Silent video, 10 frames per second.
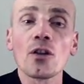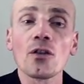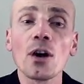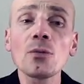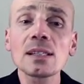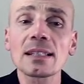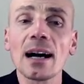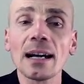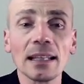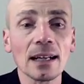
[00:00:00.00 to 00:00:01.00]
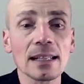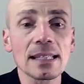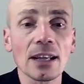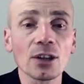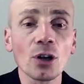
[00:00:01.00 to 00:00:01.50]
Those guidelines
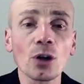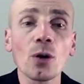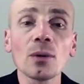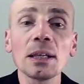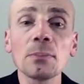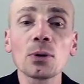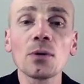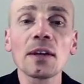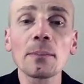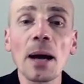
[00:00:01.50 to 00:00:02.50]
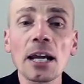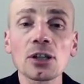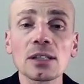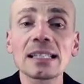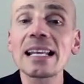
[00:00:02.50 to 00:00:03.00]
are not only improving
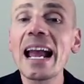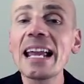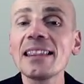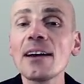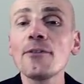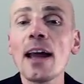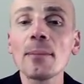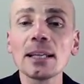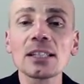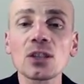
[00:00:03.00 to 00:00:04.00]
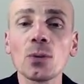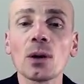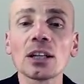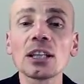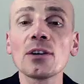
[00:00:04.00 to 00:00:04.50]
patients and their families'
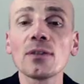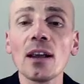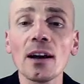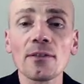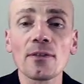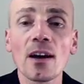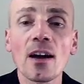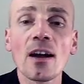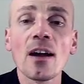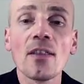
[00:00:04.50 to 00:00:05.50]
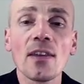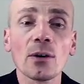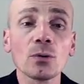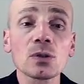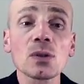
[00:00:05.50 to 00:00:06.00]
quality of life,
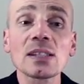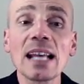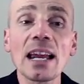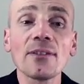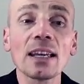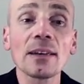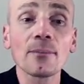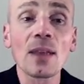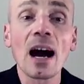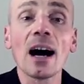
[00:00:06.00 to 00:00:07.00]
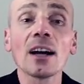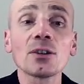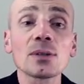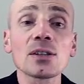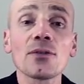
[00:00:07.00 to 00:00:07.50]
they're also saving
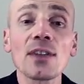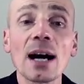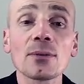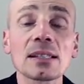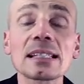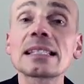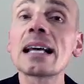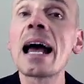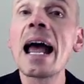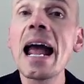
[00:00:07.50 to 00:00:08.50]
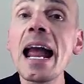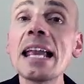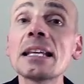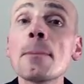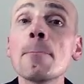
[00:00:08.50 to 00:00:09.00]
hundreds of thousands
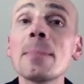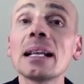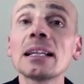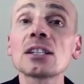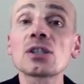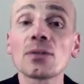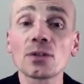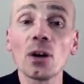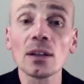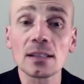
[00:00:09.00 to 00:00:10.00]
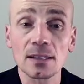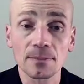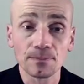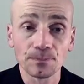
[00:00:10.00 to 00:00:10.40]
and millions of dollars.